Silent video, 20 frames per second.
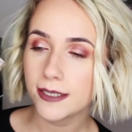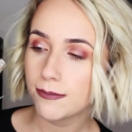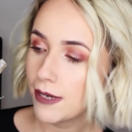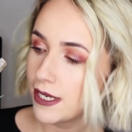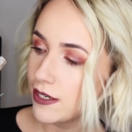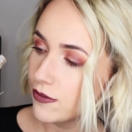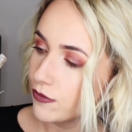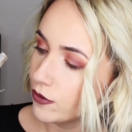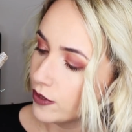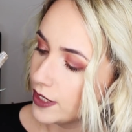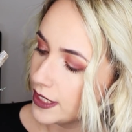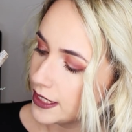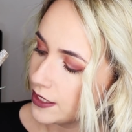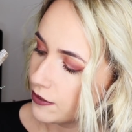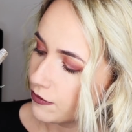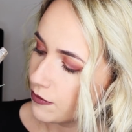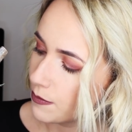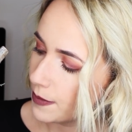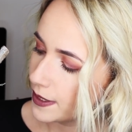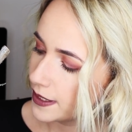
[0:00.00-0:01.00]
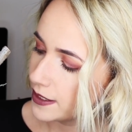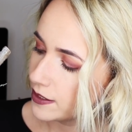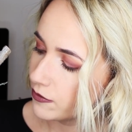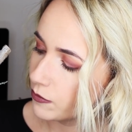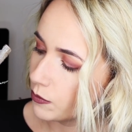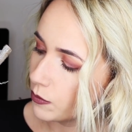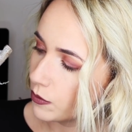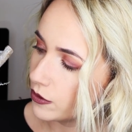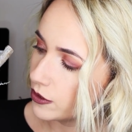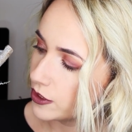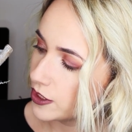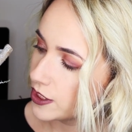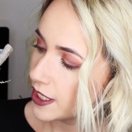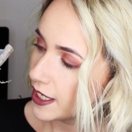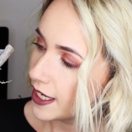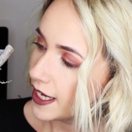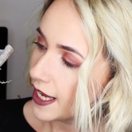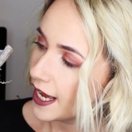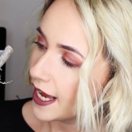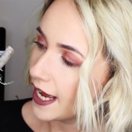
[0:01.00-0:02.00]
It's made of all these different bits of wood
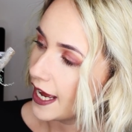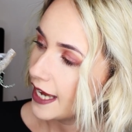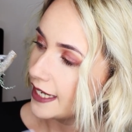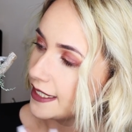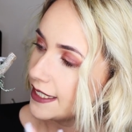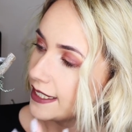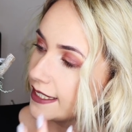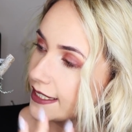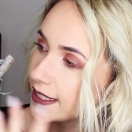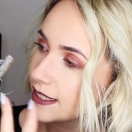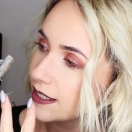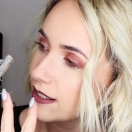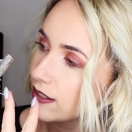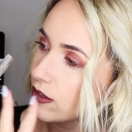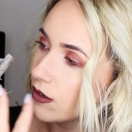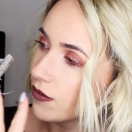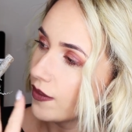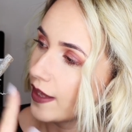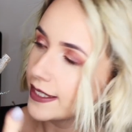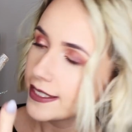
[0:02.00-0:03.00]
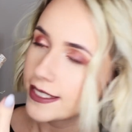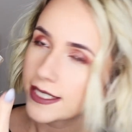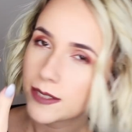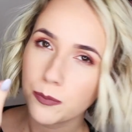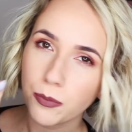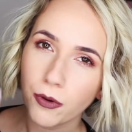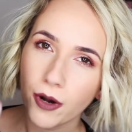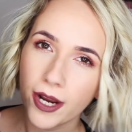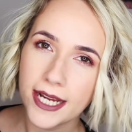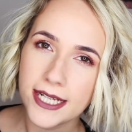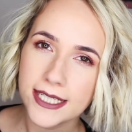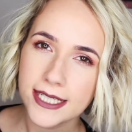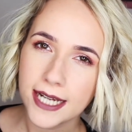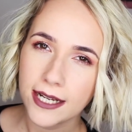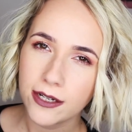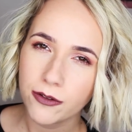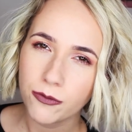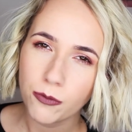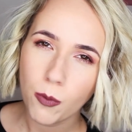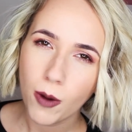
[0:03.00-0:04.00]
and it's got that sprayed
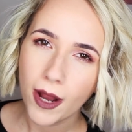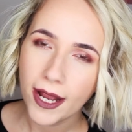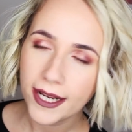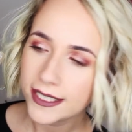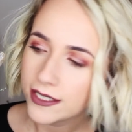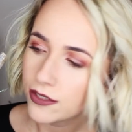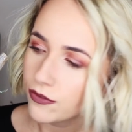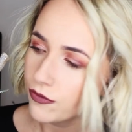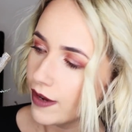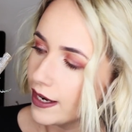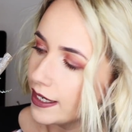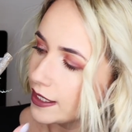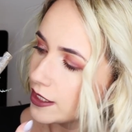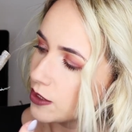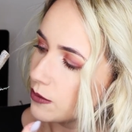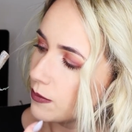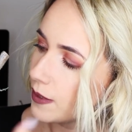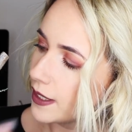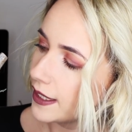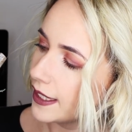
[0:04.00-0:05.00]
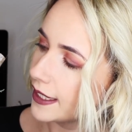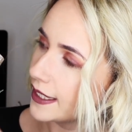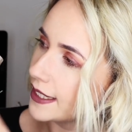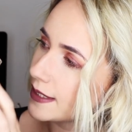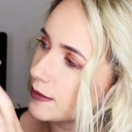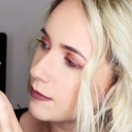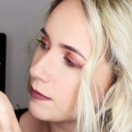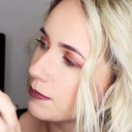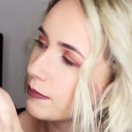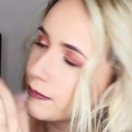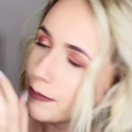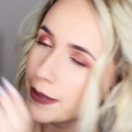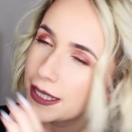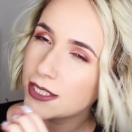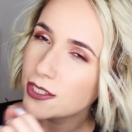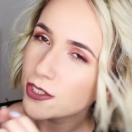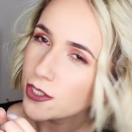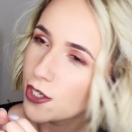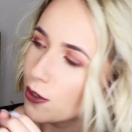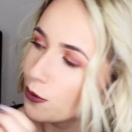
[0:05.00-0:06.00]
kind of white effect to it, like it's
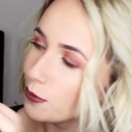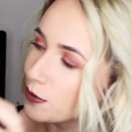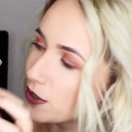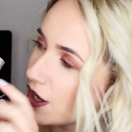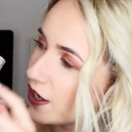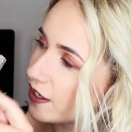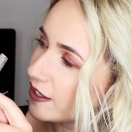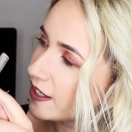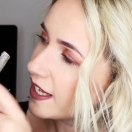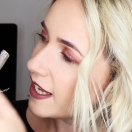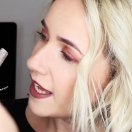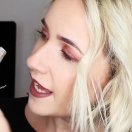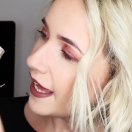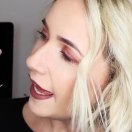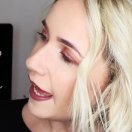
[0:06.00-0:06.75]
been snowed on.